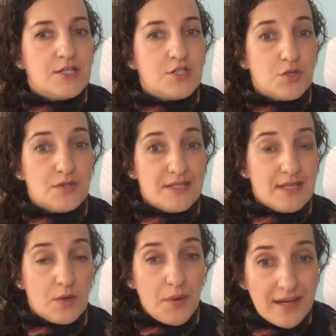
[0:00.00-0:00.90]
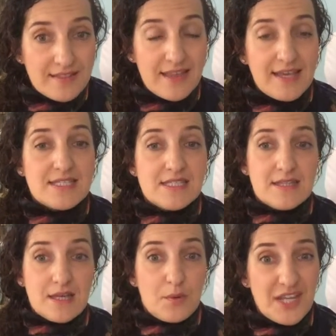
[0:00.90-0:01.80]
So the quick things,
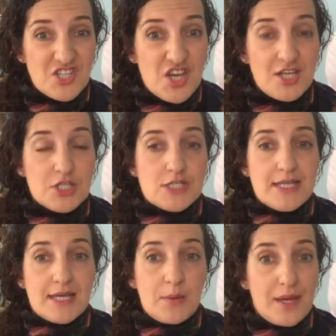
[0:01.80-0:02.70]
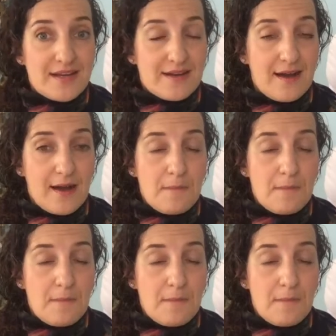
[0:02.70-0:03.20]
the quick changes, the quick